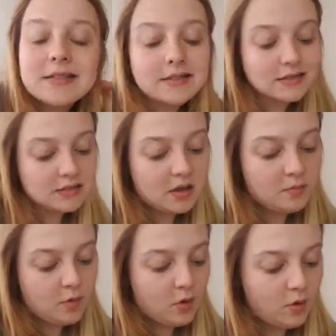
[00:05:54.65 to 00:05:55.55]

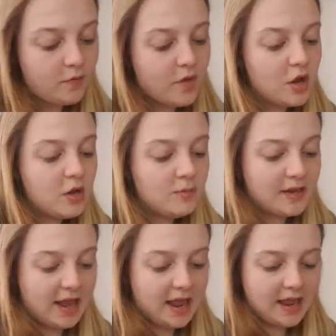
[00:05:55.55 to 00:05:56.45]
some of
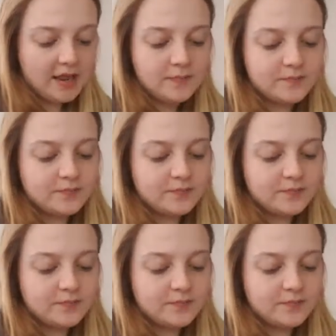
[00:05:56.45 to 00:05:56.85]
Illuminae